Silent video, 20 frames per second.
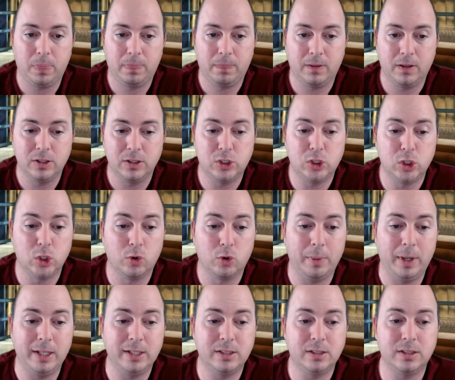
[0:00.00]
Still
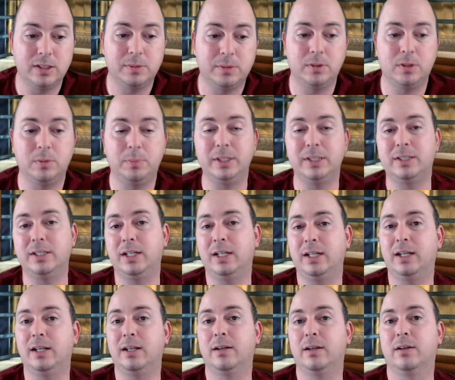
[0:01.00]
remains to be
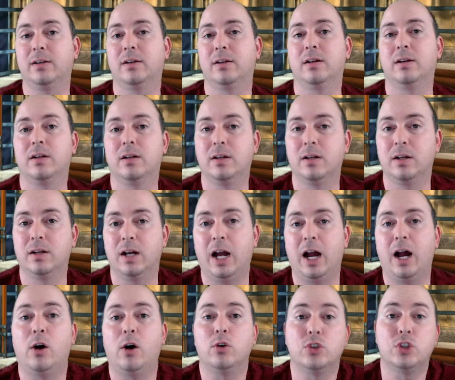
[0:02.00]
seen
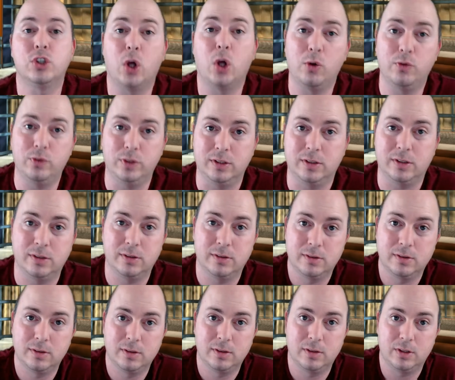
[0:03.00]
how solvent
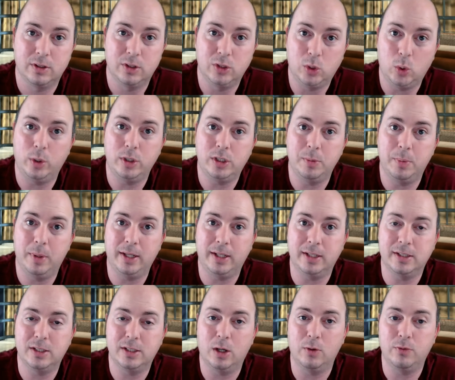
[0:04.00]
Deutsche Bank
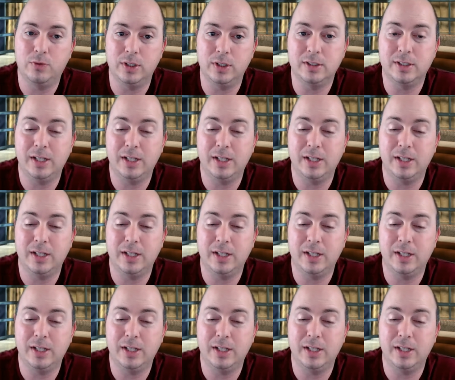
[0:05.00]
itself is.